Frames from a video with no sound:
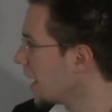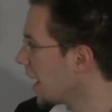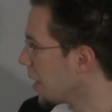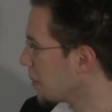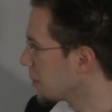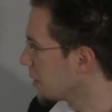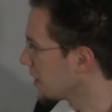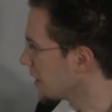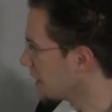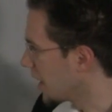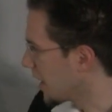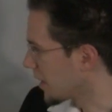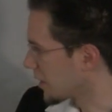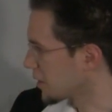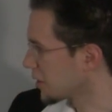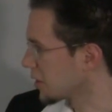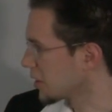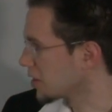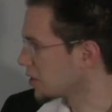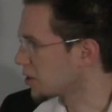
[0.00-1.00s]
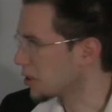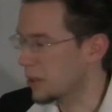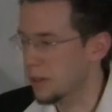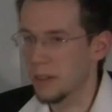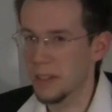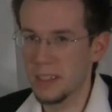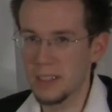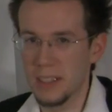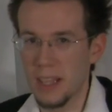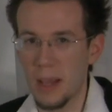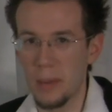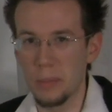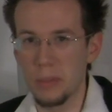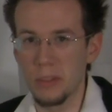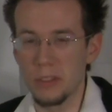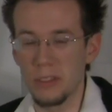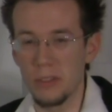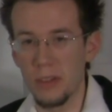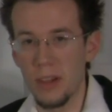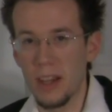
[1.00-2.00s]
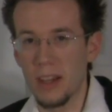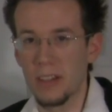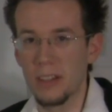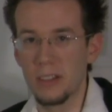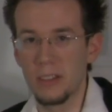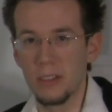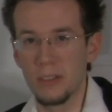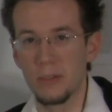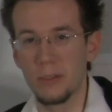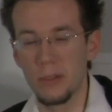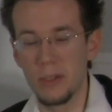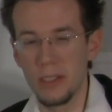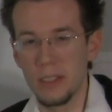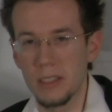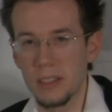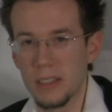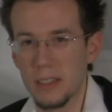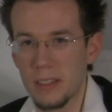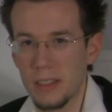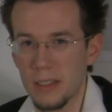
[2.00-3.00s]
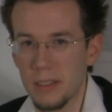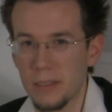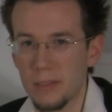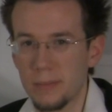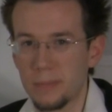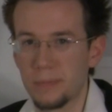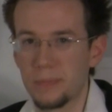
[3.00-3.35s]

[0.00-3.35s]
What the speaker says: I'm going to actually show examples of how you do the voice leading.